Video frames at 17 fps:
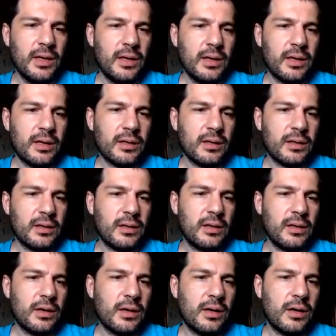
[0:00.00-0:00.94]
them?
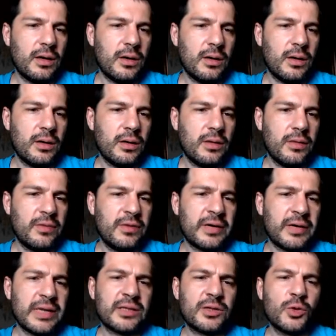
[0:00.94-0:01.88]

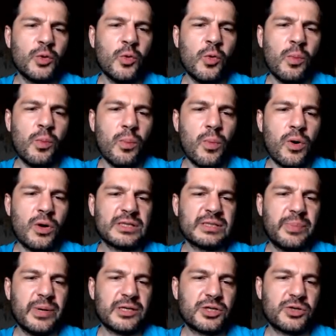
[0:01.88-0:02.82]
There are two more
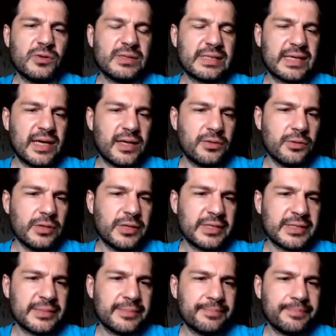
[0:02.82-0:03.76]
special
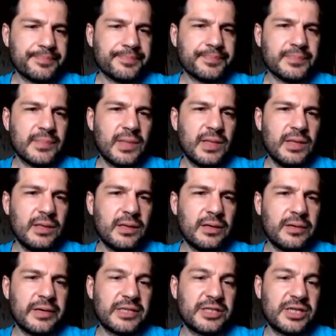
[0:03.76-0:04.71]
schedulers in
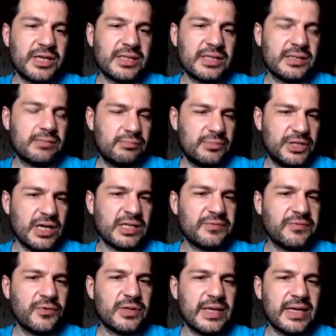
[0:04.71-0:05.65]
RxJS
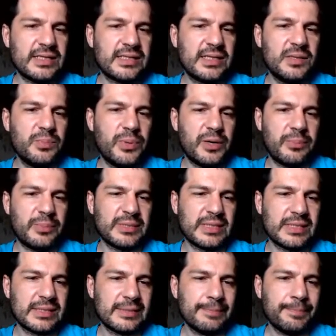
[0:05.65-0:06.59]
just for testing
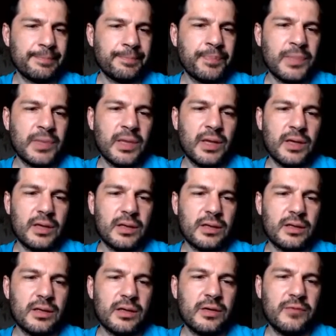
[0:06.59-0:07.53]
purposes.
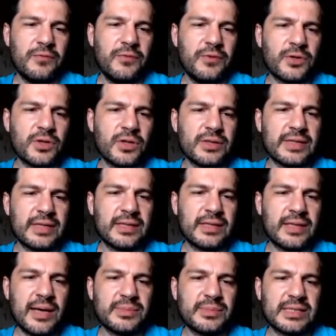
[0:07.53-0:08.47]
Virtual
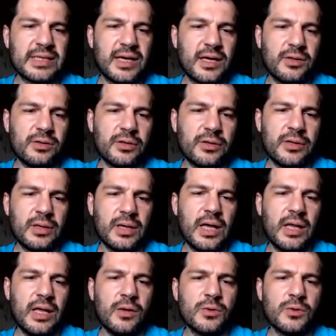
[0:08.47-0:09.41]
time scheduler
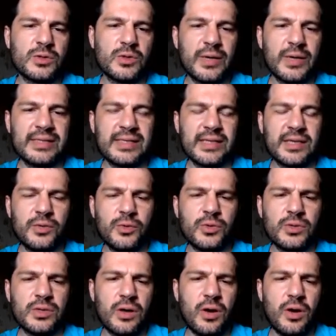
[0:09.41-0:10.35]
allows to
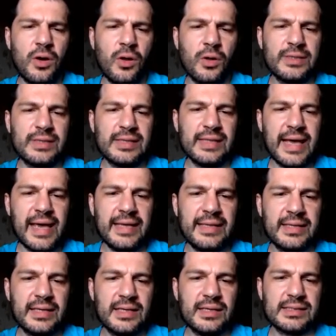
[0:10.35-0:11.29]
execute all
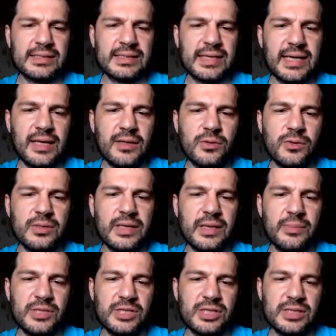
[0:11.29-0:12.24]
delayed scheduled
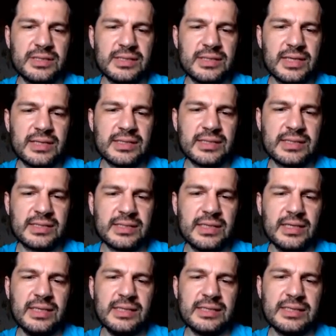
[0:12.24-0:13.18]
emissions tasks
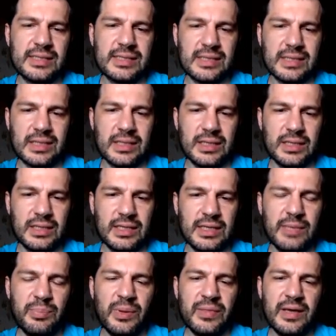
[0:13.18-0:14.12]
instantly,
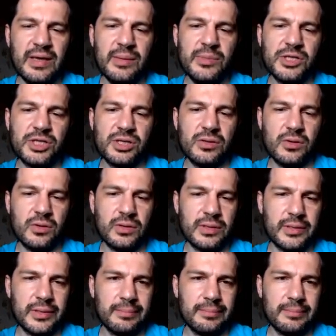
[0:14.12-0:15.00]
keeping the emission order.